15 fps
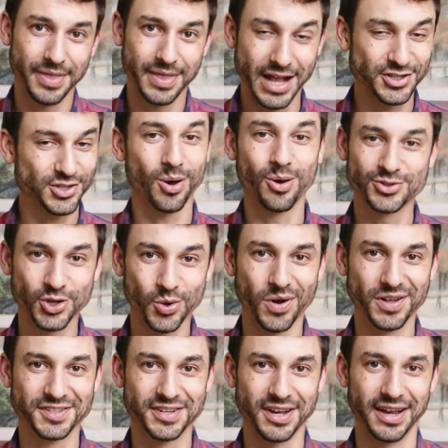That's also
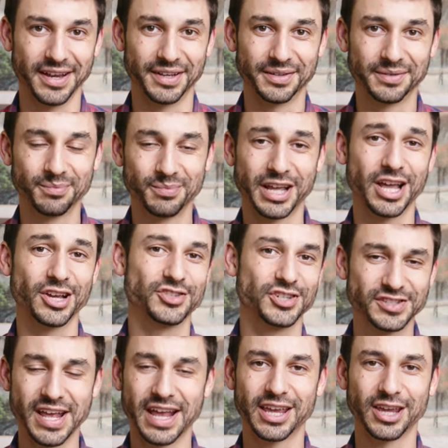one sided because
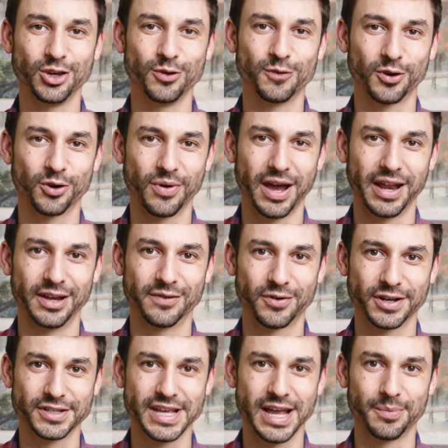she's taking you for granted,
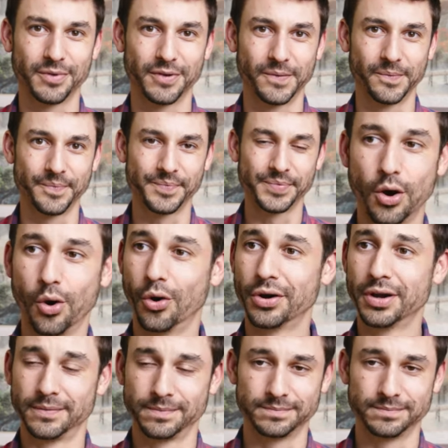for example. Or